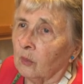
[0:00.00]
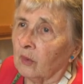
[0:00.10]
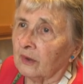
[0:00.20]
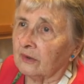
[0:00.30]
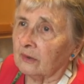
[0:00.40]

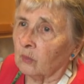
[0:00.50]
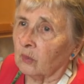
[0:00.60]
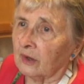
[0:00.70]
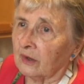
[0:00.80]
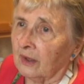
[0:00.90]
one,
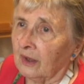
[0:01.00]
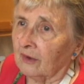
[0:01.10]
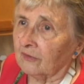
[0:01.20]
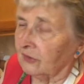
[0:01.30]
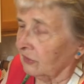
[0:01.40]
one and a
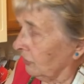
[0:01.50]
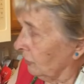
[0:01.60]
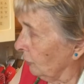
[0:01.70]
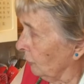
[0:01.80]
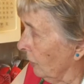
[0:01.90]
half to two